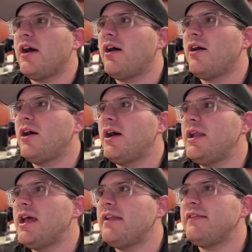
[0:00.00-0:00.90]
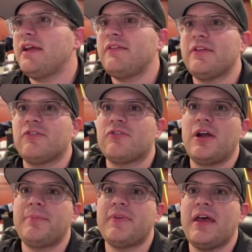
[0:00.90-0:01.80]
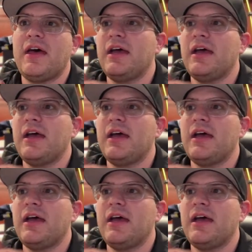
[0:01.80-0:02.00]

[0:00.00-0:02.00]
on Dancing Script.